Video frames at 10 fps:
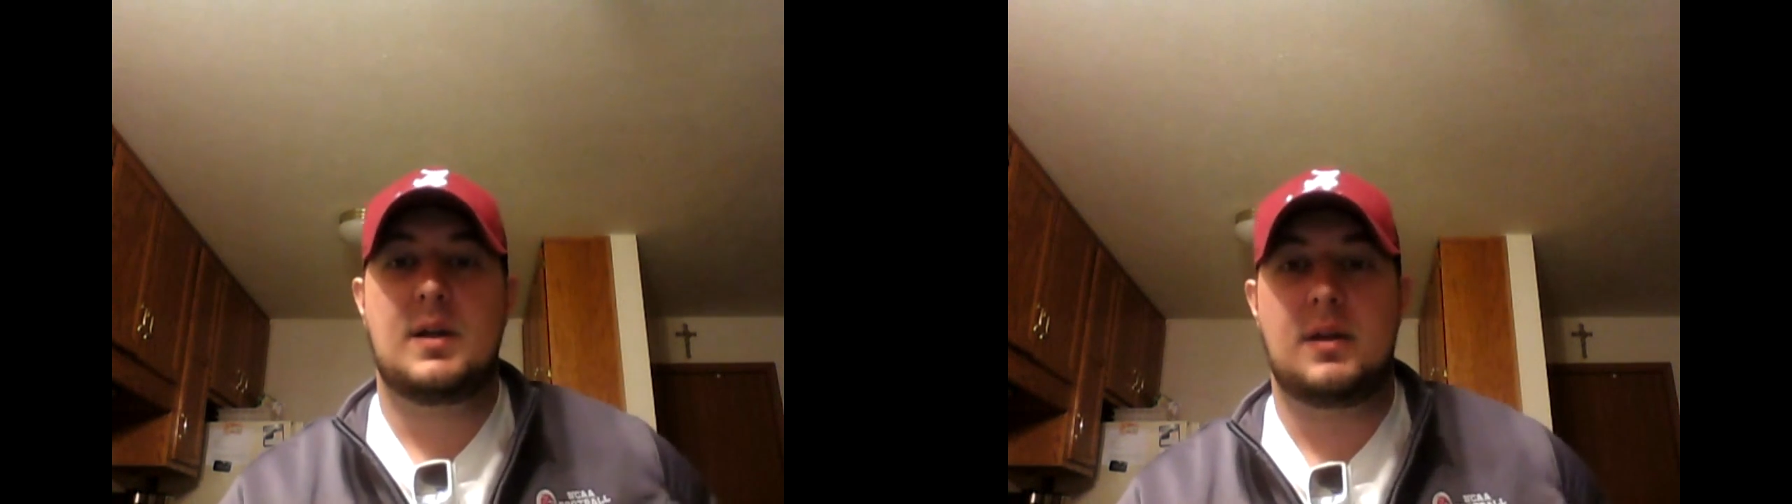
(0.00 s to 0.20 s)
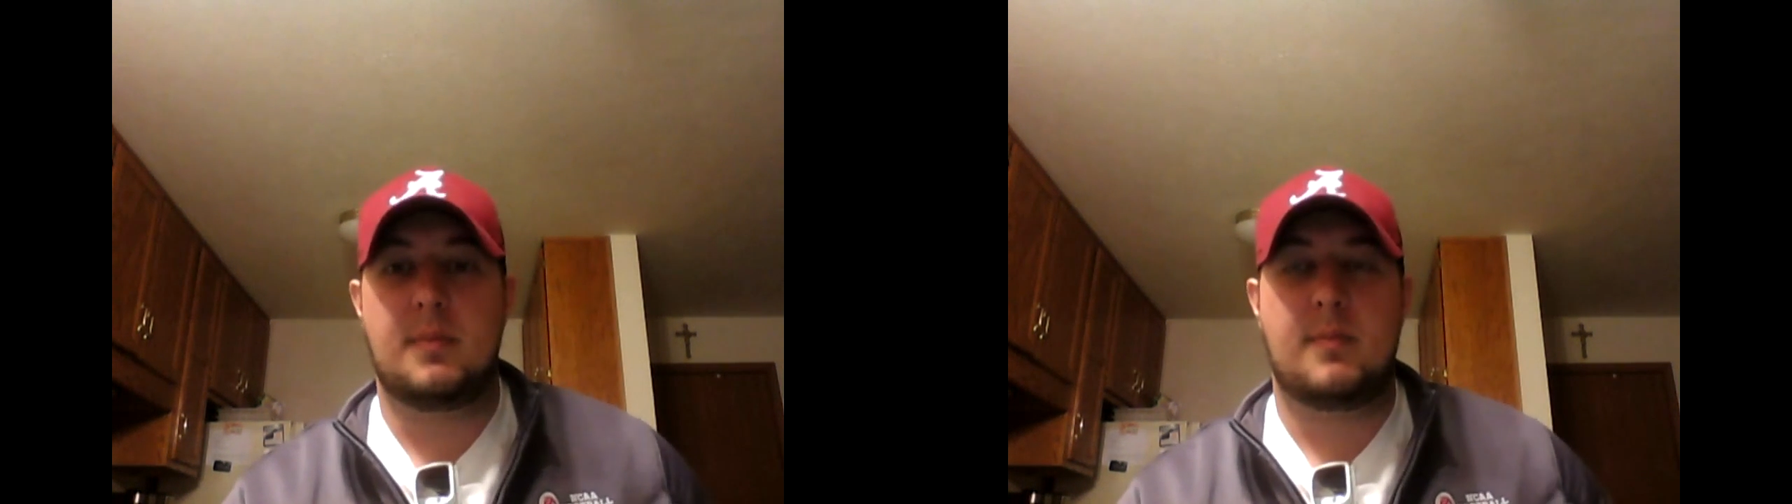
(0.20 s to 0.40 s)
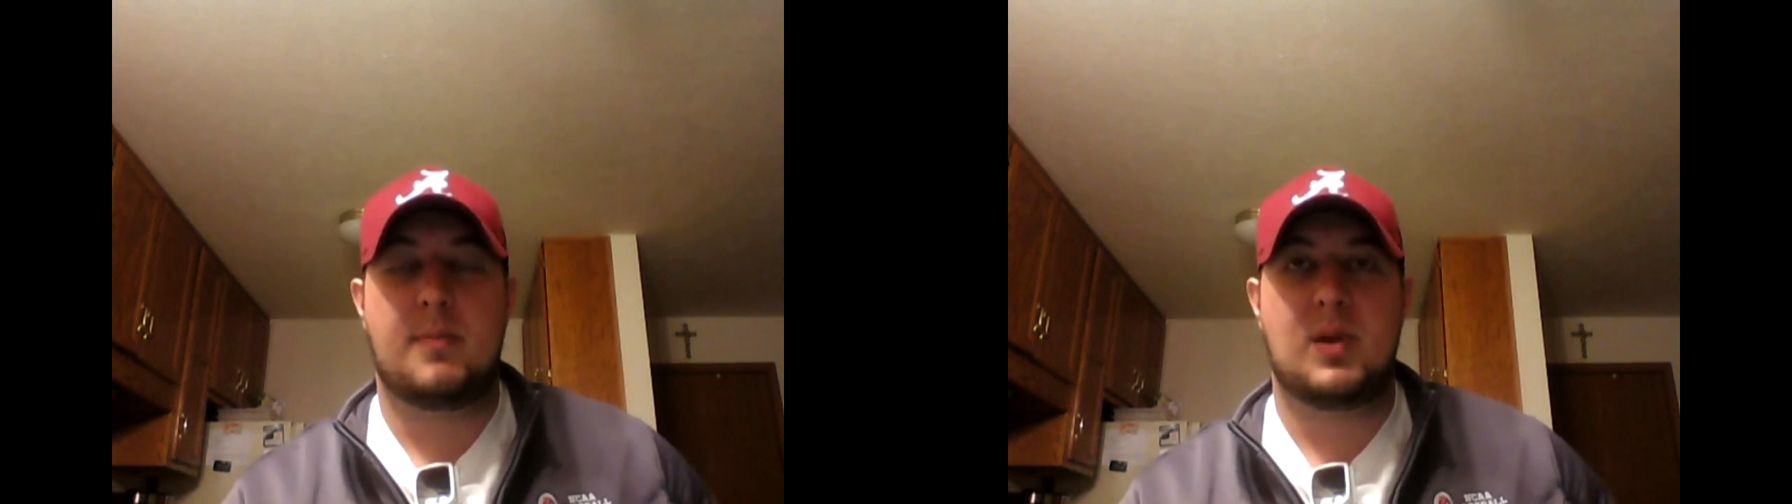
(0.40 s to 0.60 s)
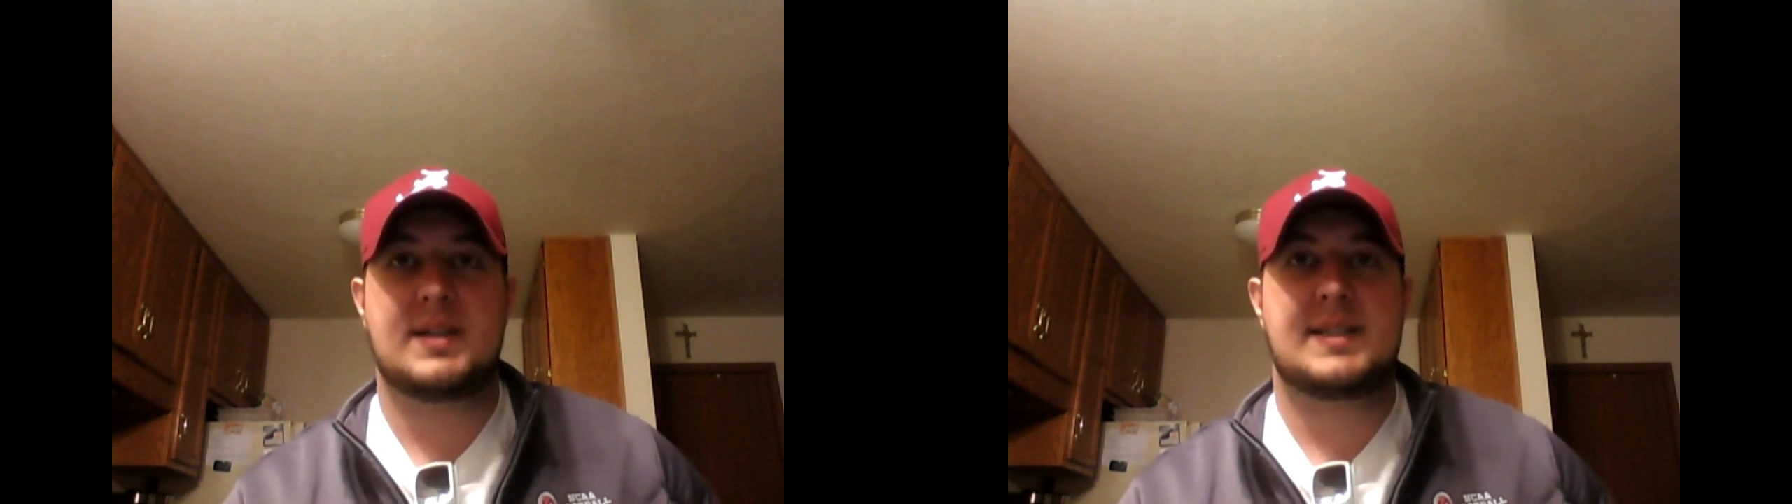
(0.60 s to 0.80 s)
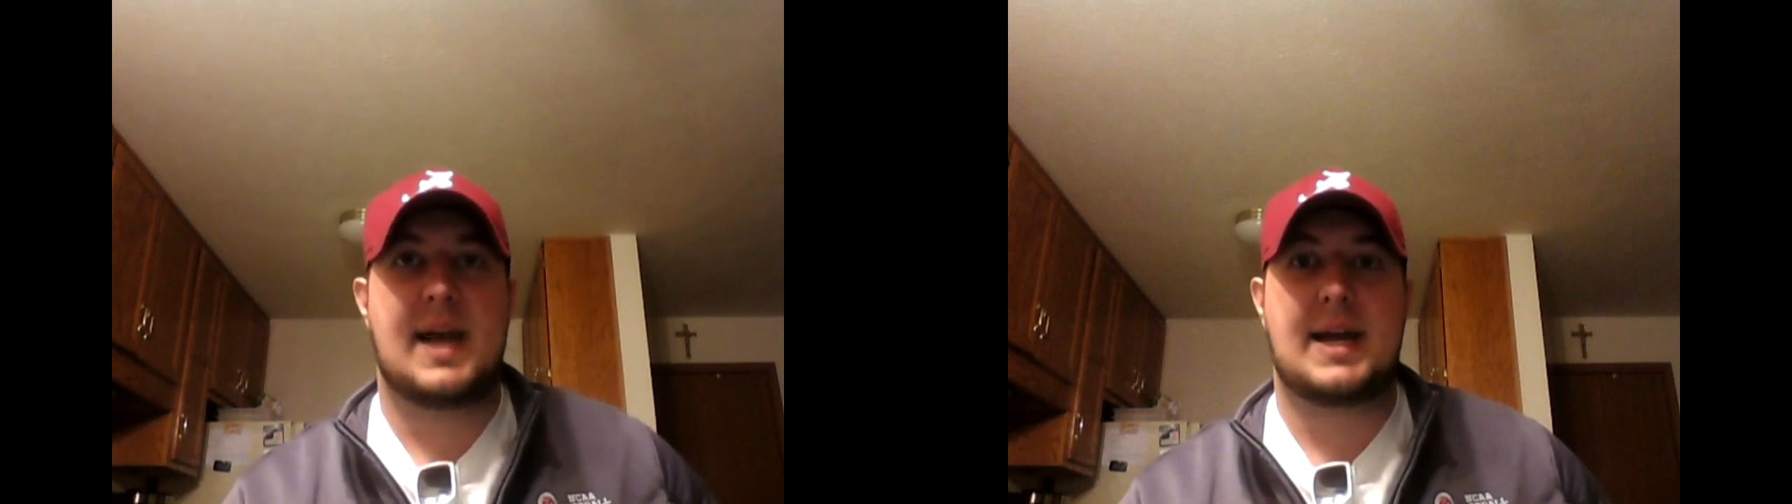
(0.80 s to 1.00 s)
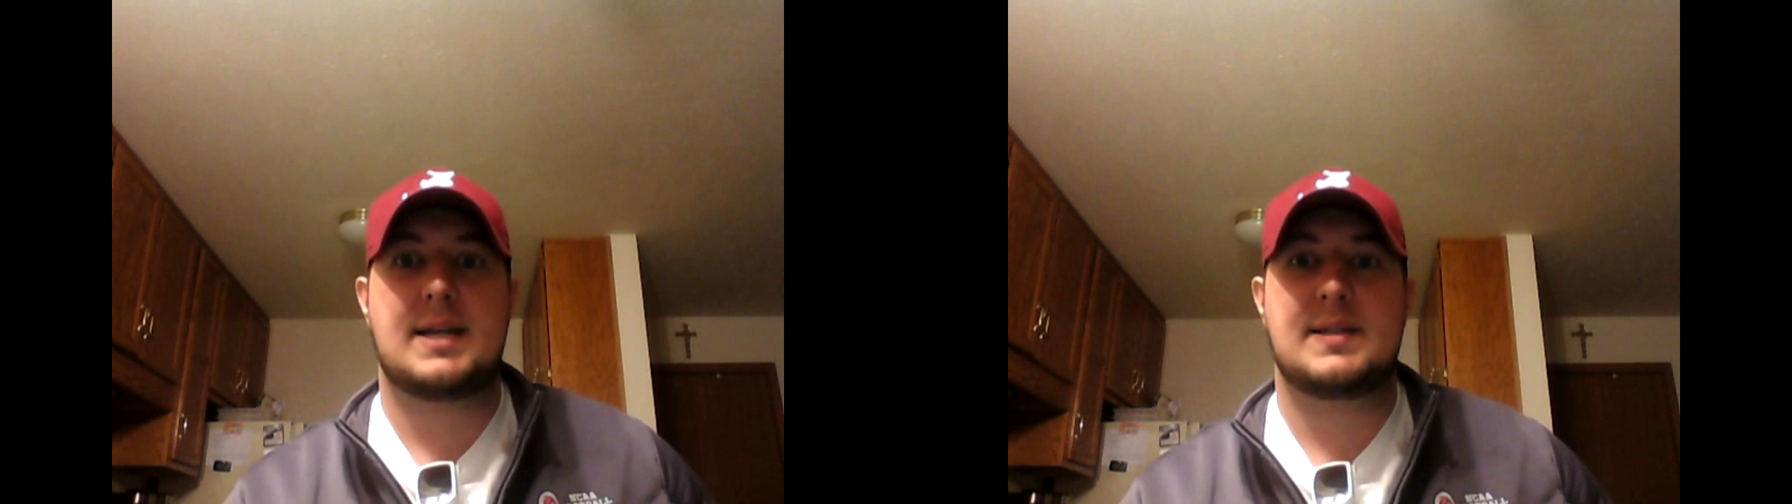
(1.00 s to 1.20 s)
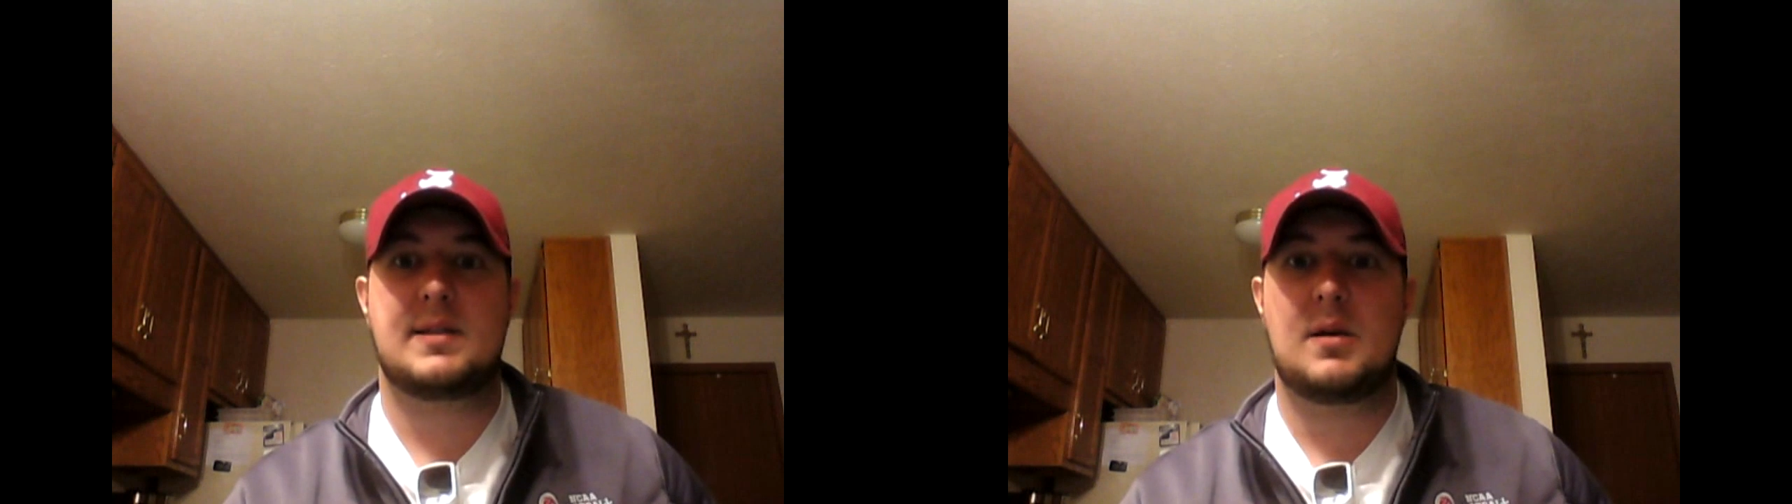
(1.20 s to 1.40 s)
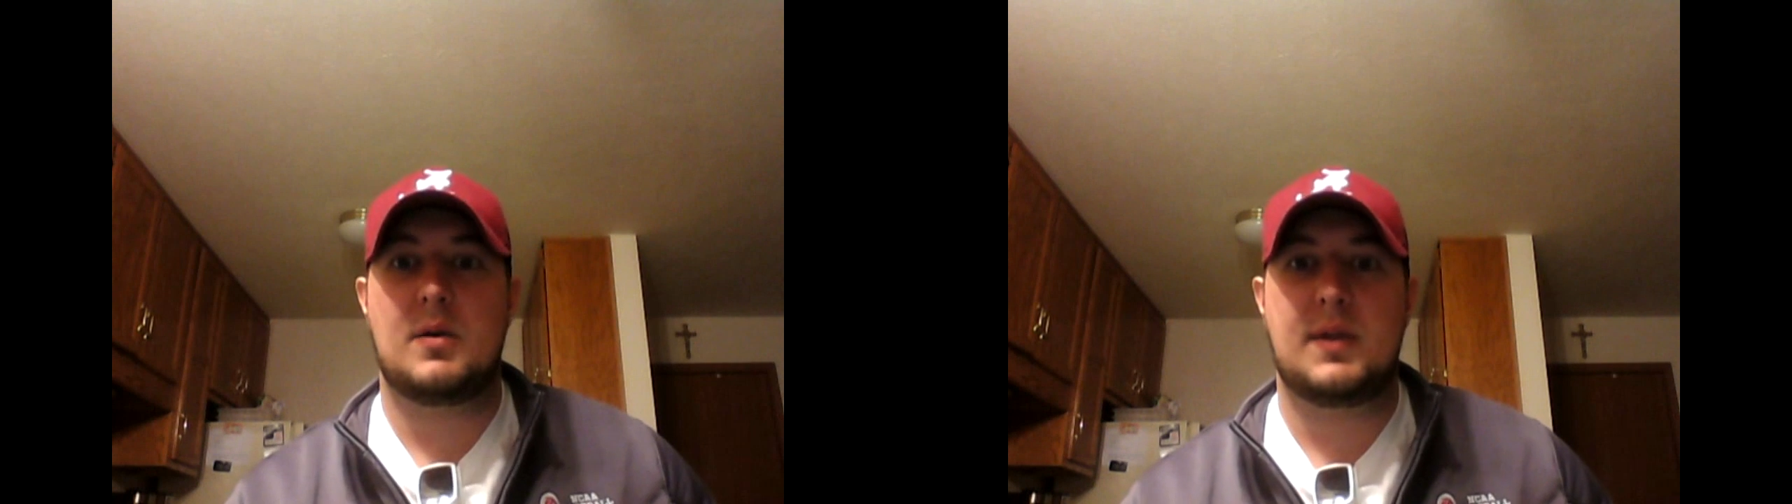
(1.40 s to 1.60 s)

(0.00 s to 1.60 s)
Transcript: The plus side is, though,